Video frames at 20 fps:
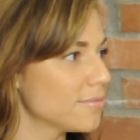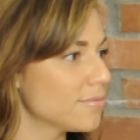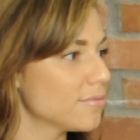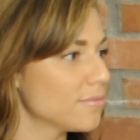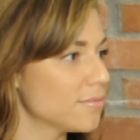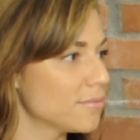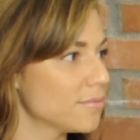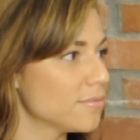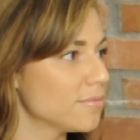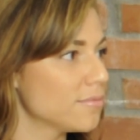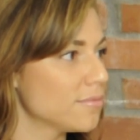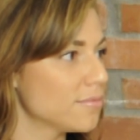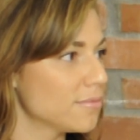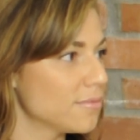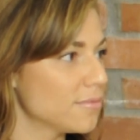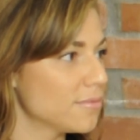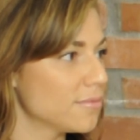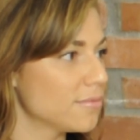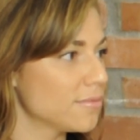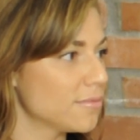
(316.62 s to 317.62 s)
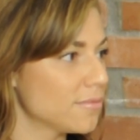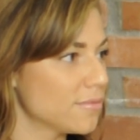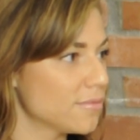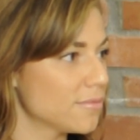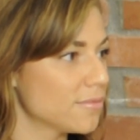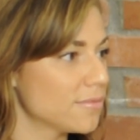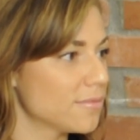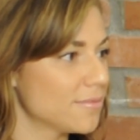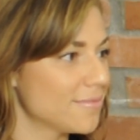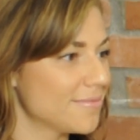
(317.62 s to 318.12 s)

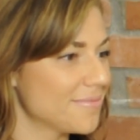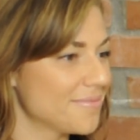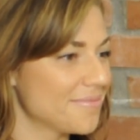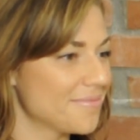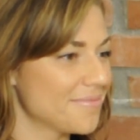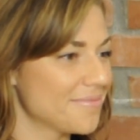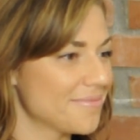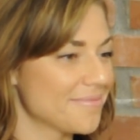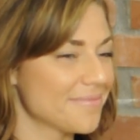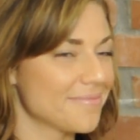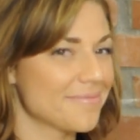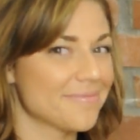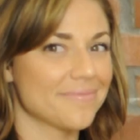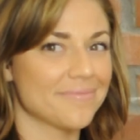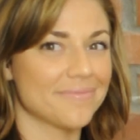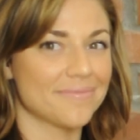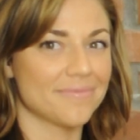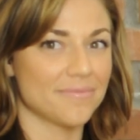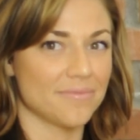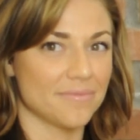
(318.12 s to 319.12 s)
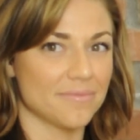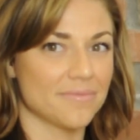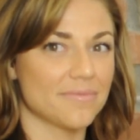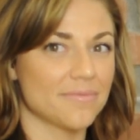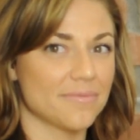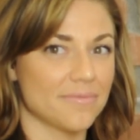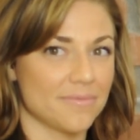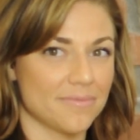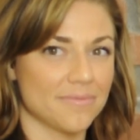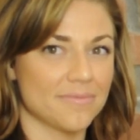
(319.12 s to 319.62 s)

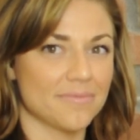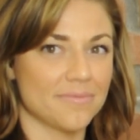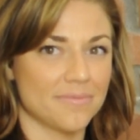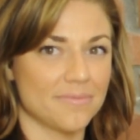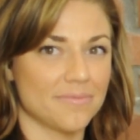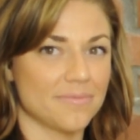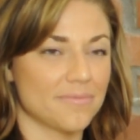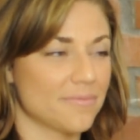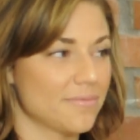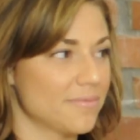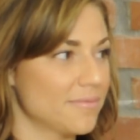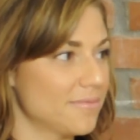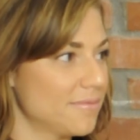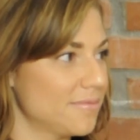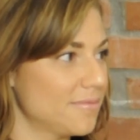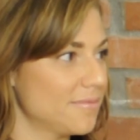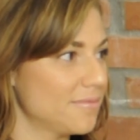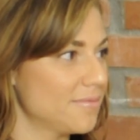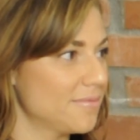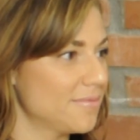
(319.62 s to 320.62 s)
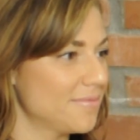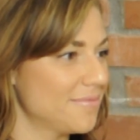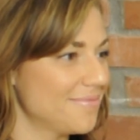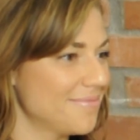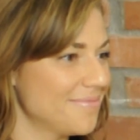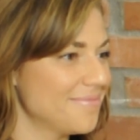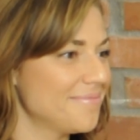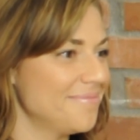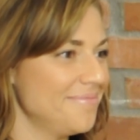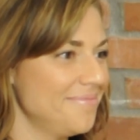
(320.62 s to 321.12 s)

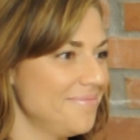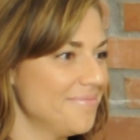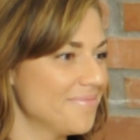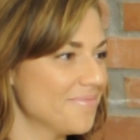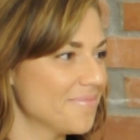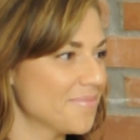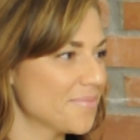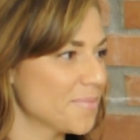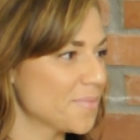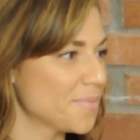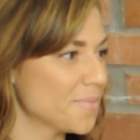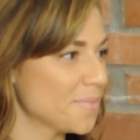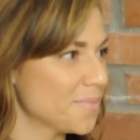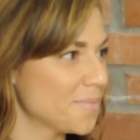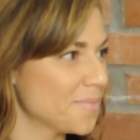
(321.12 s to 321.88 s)
[no speech]